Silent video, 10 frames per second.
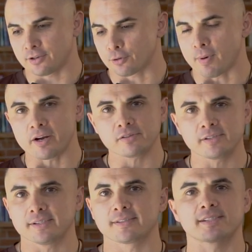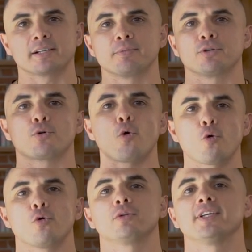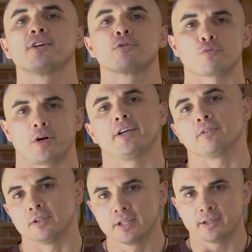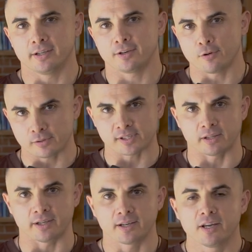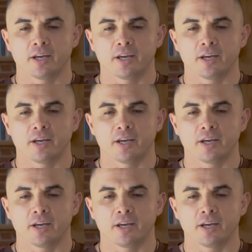Your buyer's list is gonna be your holy grail in wholesaling.